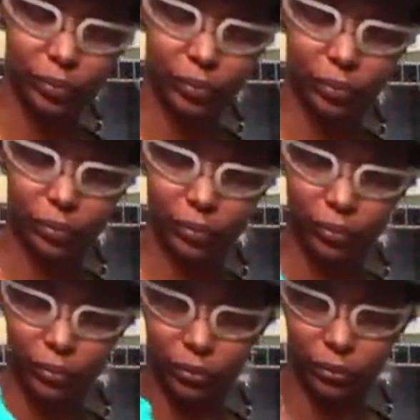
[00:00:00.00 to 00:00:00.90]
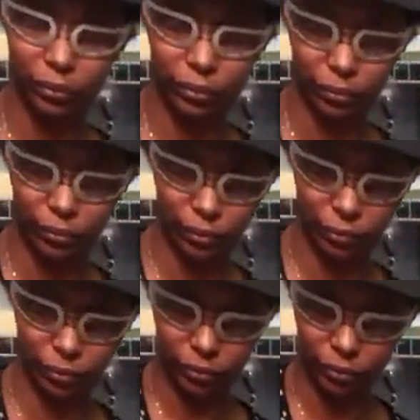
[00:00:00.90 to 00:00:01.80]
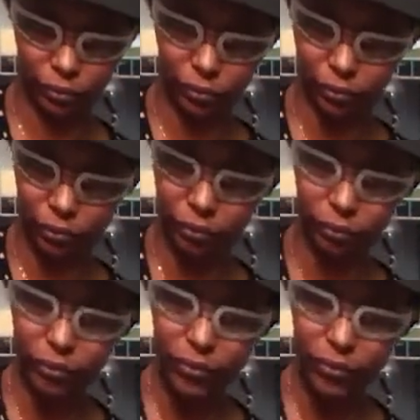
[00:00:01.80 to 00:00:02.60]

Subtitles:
(silence)